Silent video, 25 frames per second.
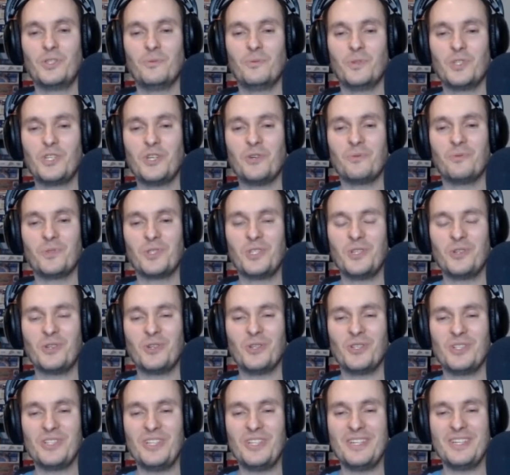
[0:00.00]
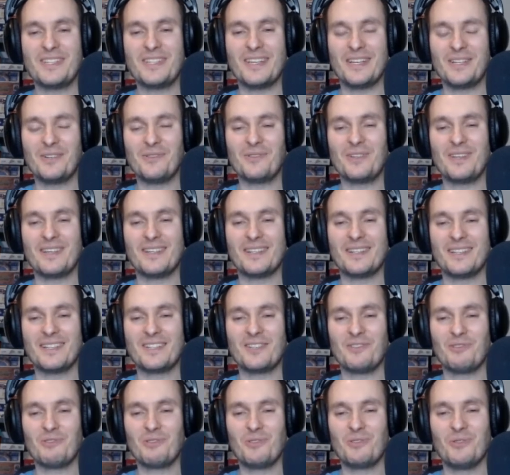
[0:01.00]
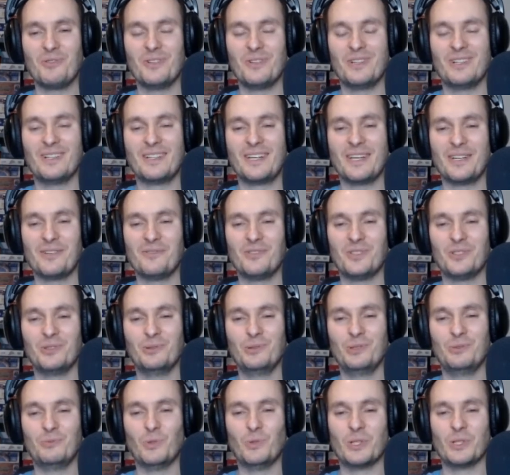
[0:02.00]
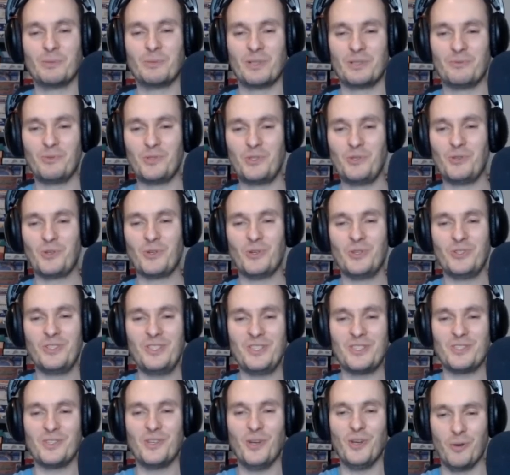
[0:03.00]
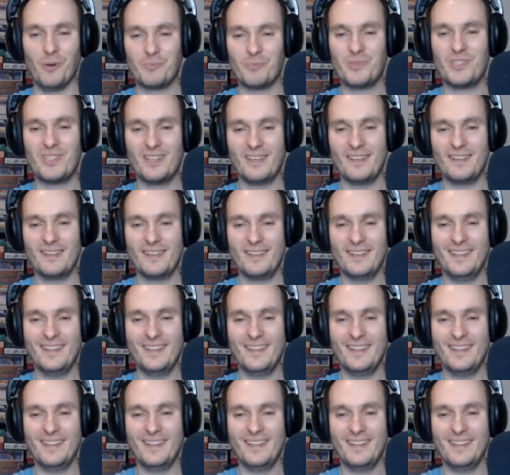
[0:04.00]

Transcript: Would you would you would you call these? I know that that's also a kind of a rude word, but would you call these knobs?